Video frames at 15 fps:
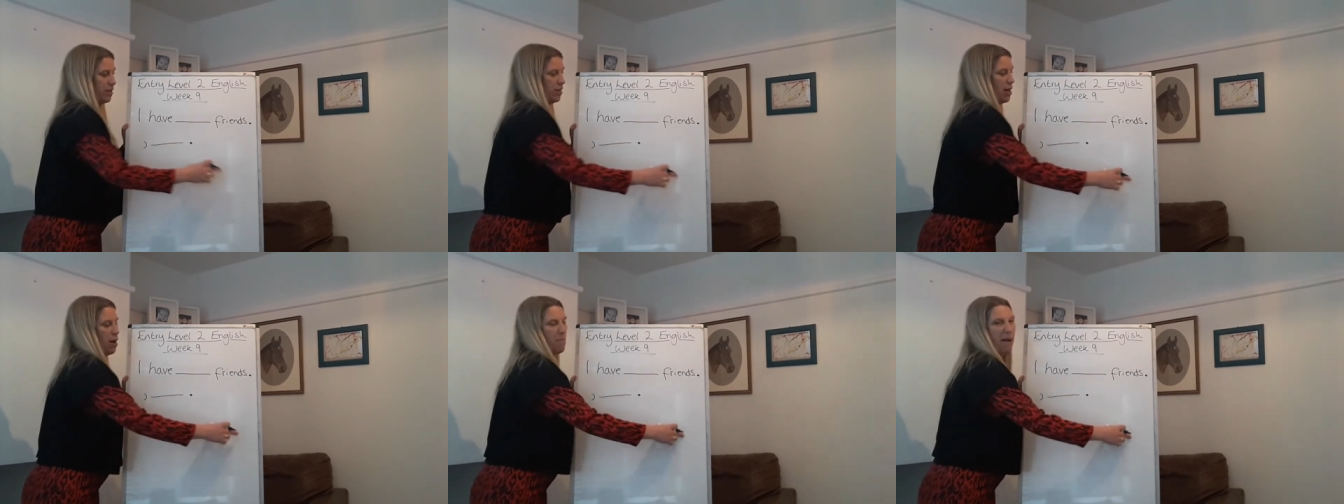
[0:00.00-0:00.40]

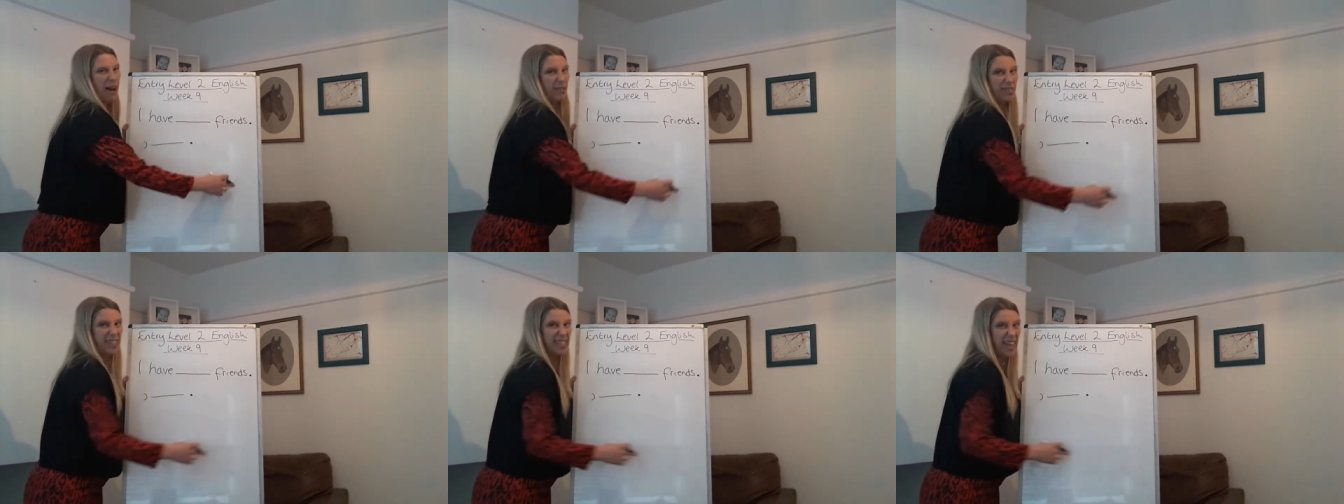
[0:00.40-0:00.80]

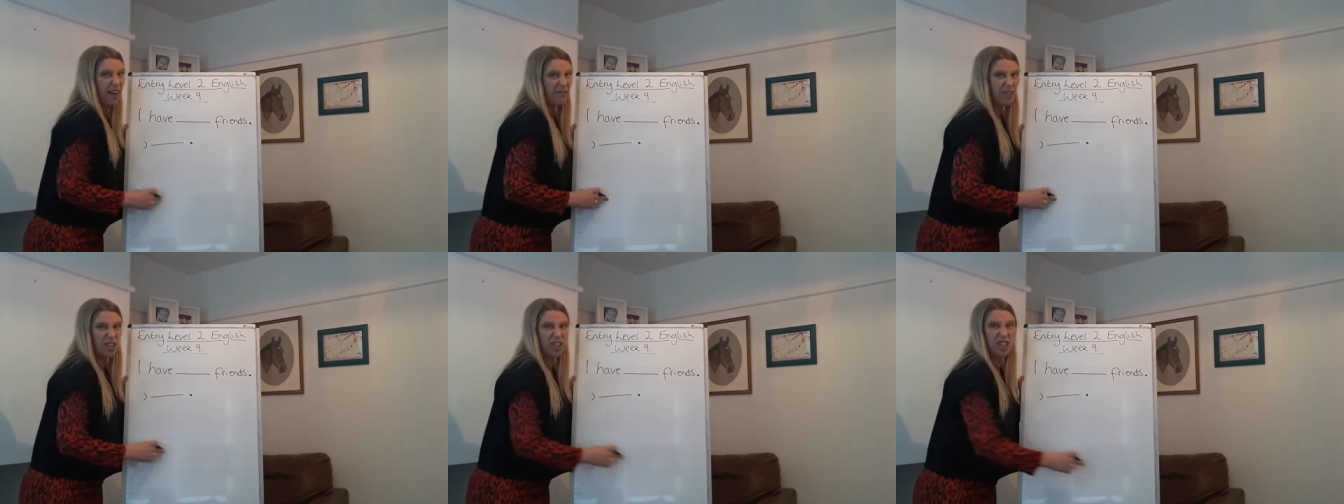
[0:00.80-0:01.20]
about
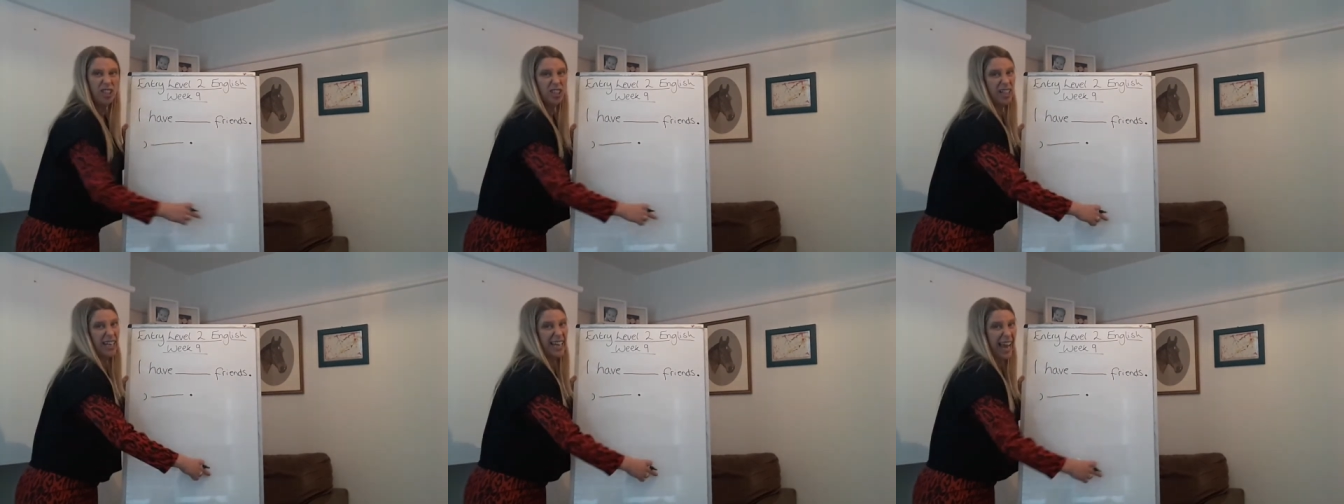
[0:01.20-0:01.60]

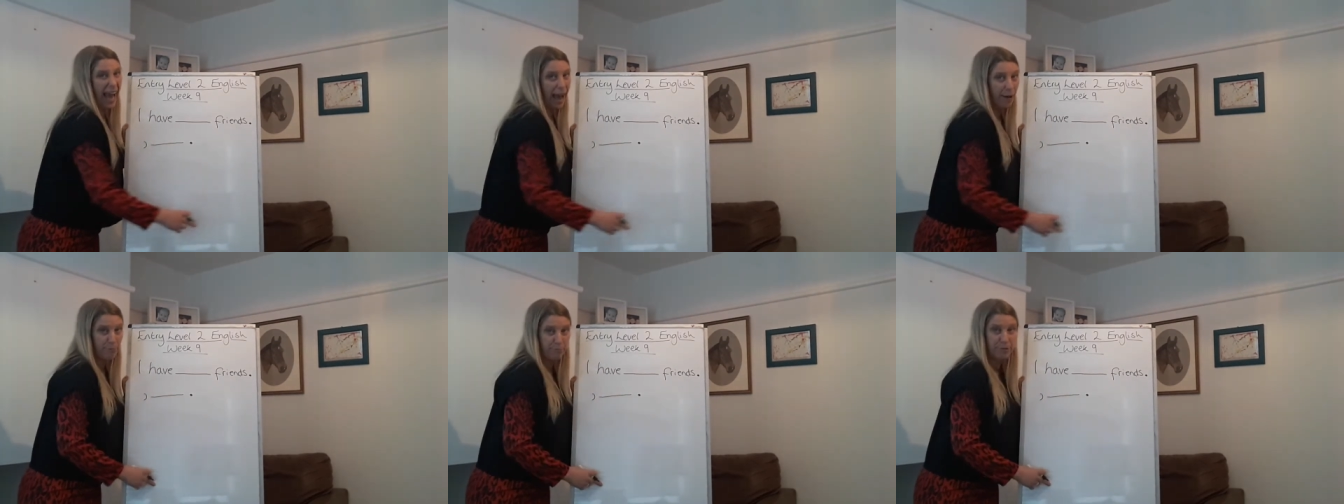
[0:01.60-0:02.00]
7
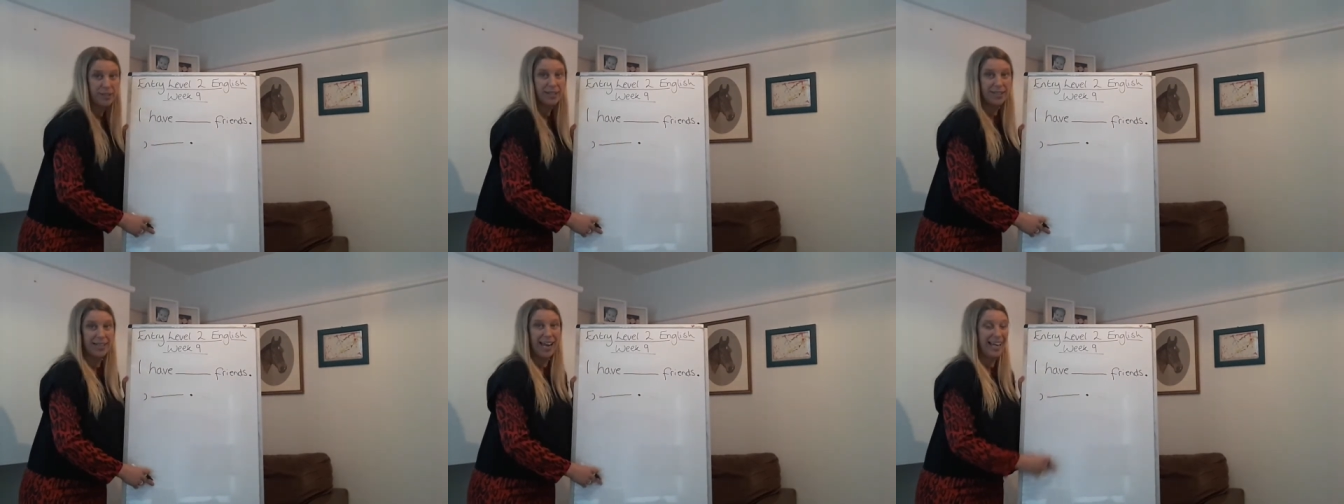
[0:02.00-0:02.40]

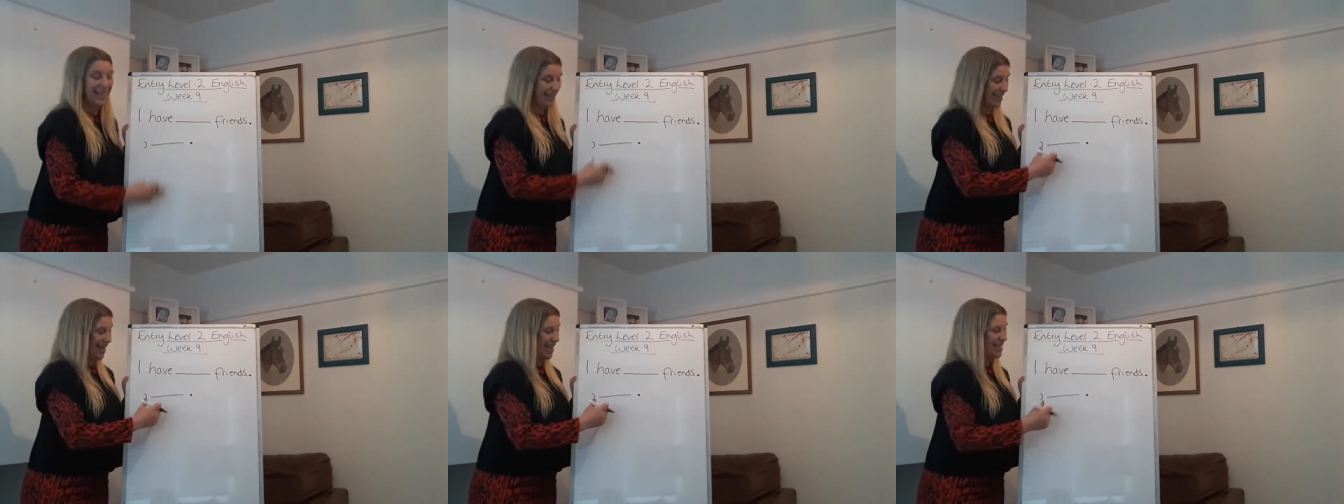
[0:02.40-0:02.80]
gaps
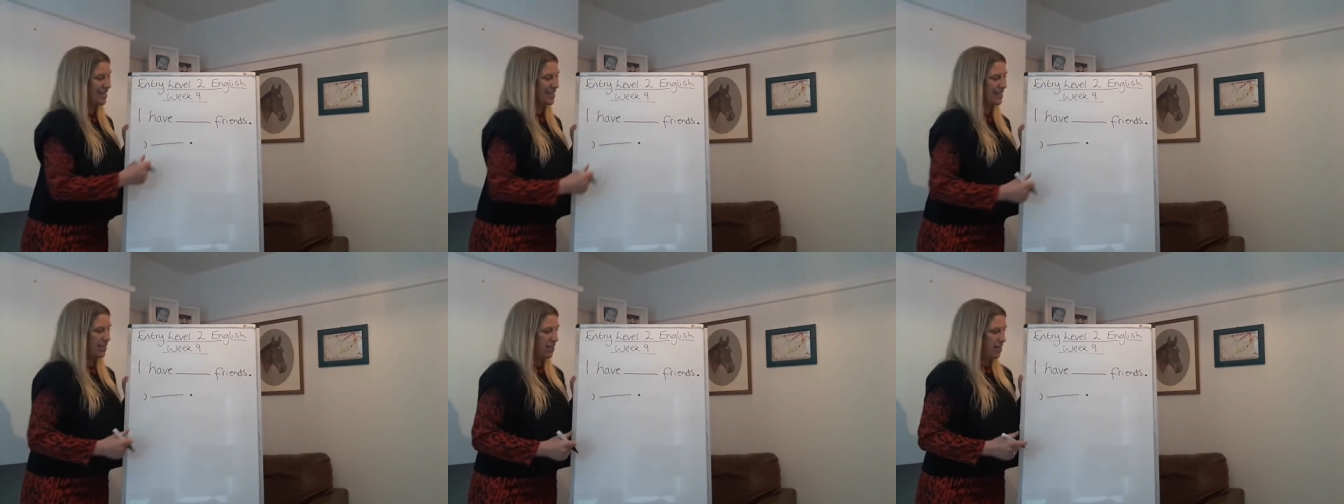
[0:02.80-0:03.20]
like
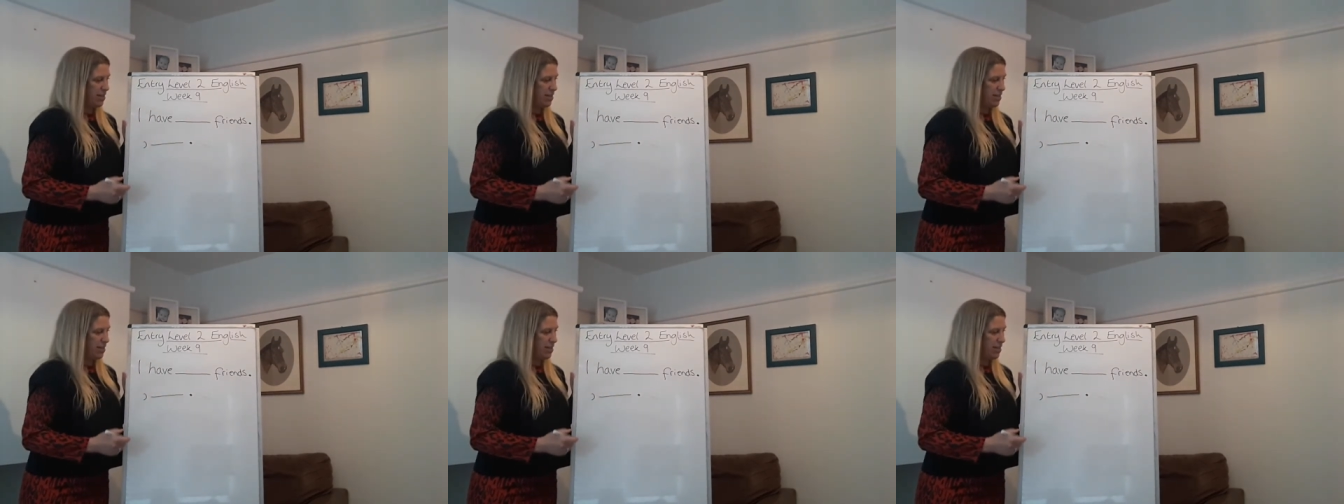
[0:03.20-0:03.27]
this,